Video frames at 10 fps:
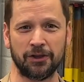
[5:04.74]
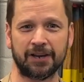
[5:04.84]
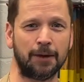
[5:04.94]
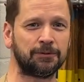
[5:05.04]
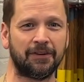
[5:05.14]
the
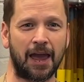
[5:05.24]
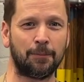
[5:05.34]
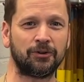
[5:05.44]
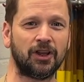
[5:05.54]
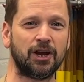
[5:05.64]
types of
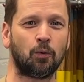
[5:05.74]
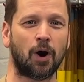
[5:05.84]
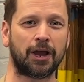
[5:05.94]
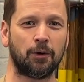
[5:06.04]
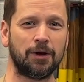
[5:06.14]
hammers that you're
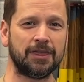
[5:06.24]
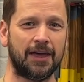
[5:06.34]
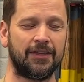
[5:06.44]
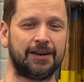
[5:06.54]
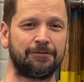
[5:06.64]
working with
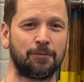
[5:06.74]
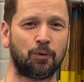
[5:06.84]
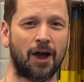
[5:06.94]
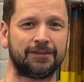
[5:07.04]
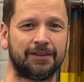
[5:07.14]
and the different
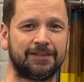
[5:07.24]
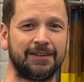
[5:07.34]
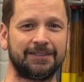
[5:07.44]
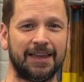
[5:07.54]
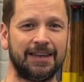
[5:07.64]

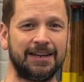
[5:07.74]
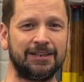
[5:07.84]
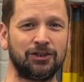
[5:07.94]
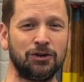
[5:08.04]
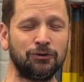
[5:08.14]
processes that you
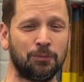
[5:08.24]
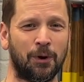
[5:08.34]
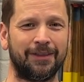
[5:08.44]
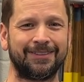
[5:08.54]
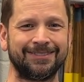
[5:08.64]
need to use them
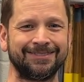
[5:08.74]
with.